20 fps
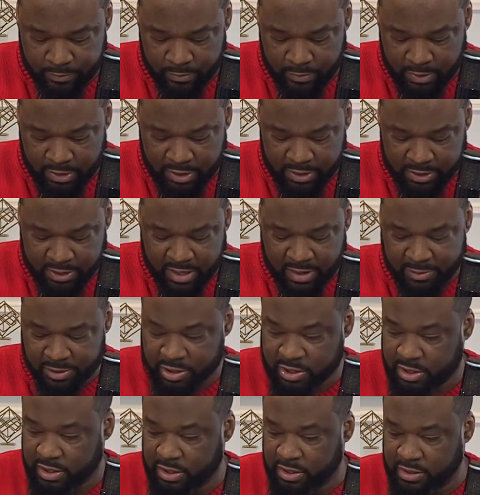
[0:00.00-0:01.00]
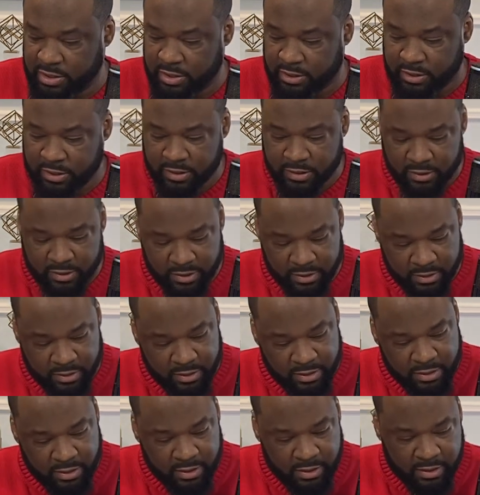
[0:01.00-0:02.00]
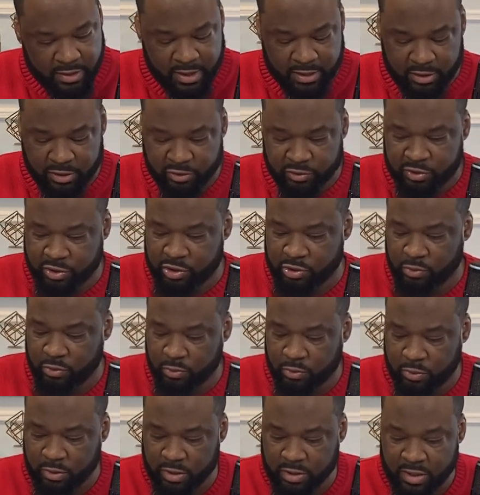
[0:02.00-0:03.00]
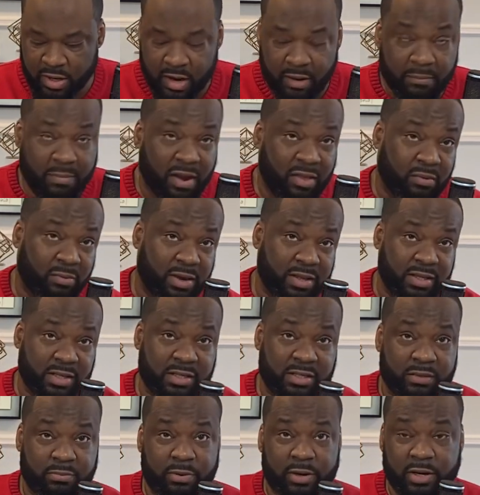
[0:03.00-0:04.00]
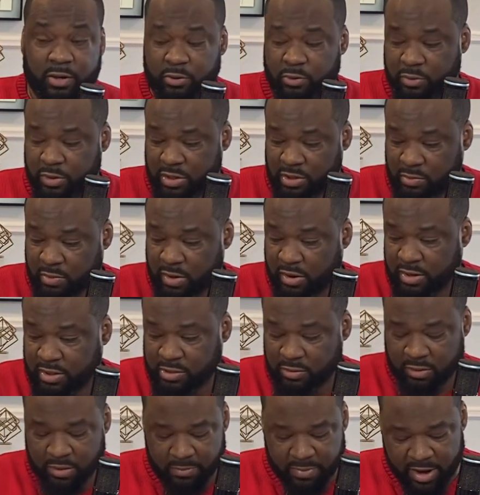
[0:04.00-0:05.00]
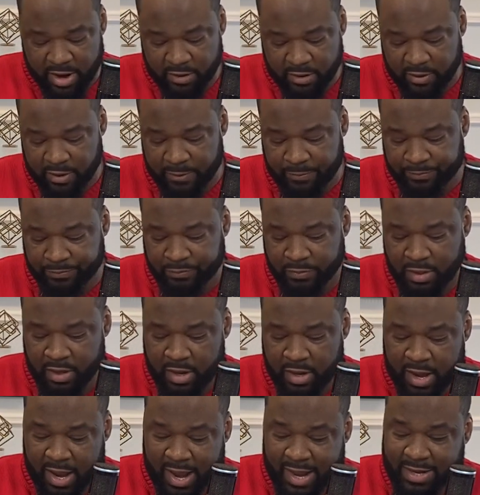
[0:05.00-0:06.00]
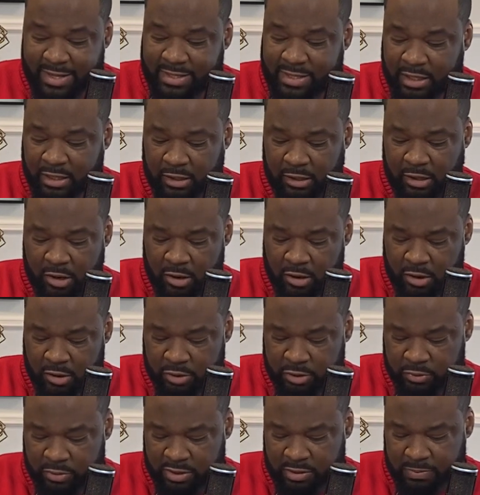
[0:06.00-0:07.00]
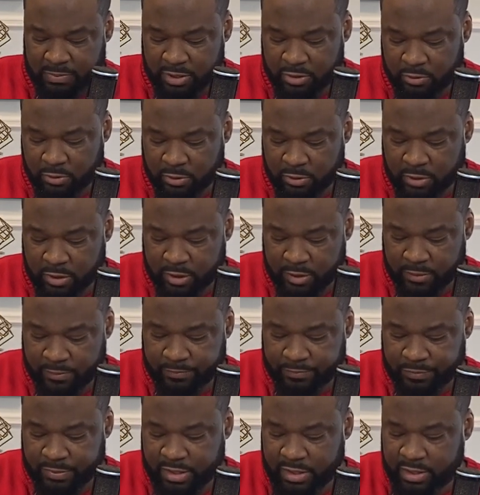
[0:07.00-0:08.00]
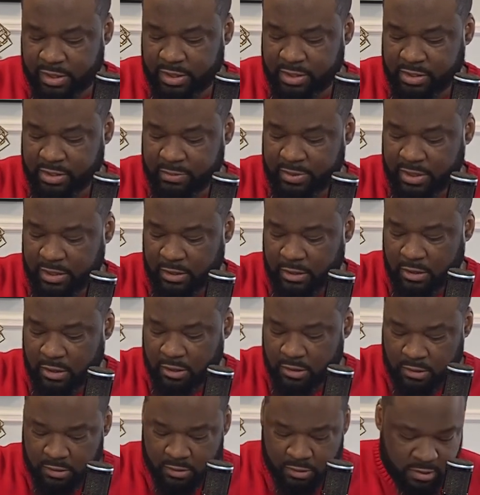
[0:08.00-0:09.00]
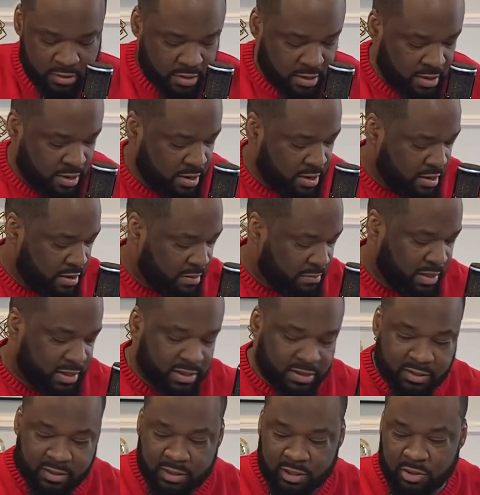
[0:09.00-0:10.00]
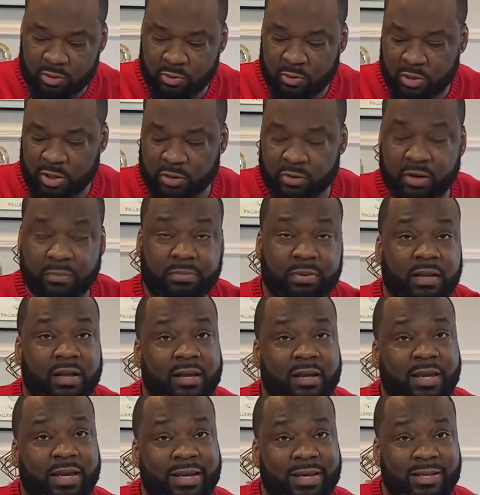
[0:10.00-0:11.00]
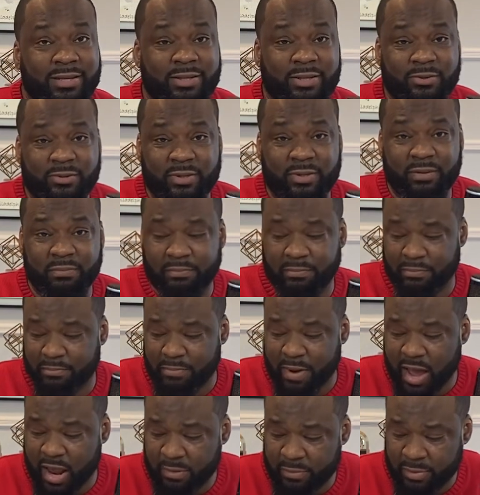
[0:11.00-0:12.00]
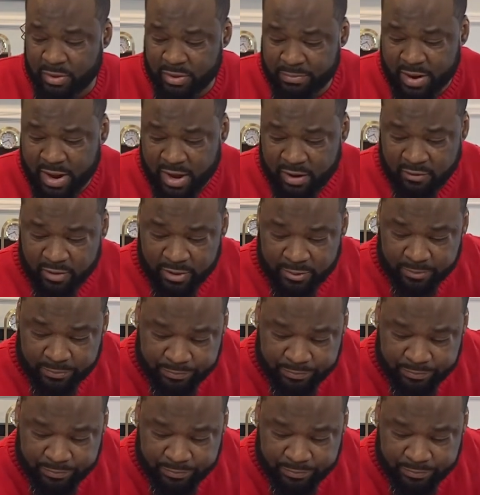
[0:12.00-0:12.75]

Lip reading: get damaged easier like the traditional cords. By the way, this is a braided cord as well that's on the battery. And it's a long USB cord. It needs to be long because this cord is going to plug into the bottom of the battery